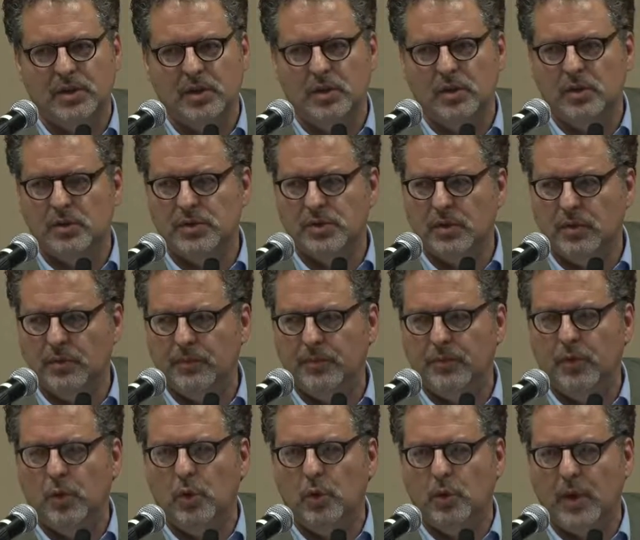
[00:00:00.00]
So
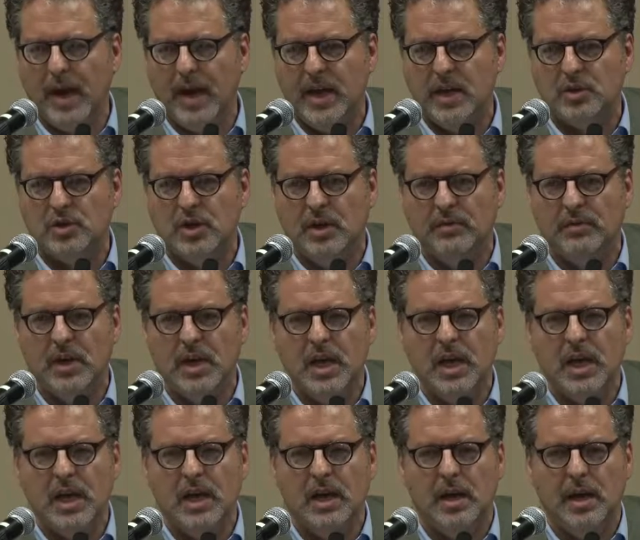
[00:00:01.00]
full range of
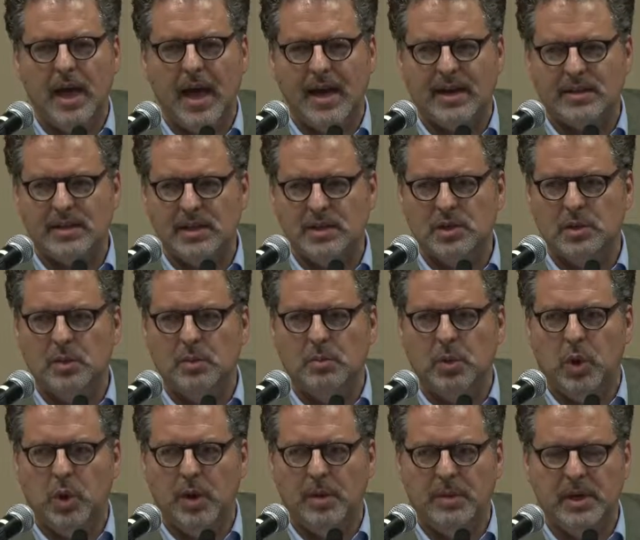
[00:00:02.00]
access to
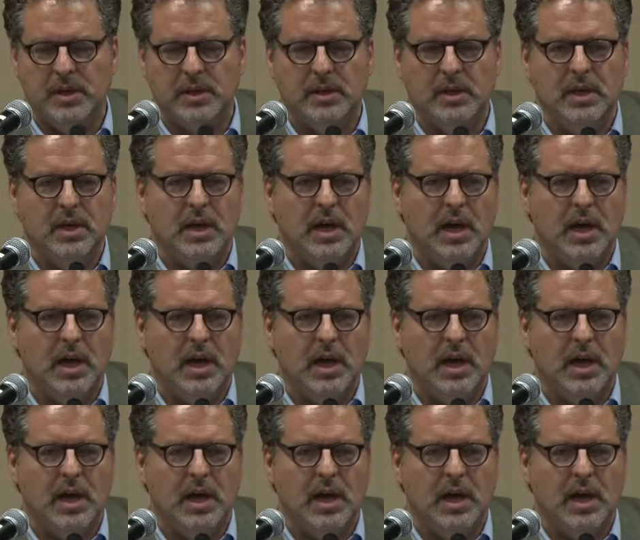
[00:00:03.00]
employment,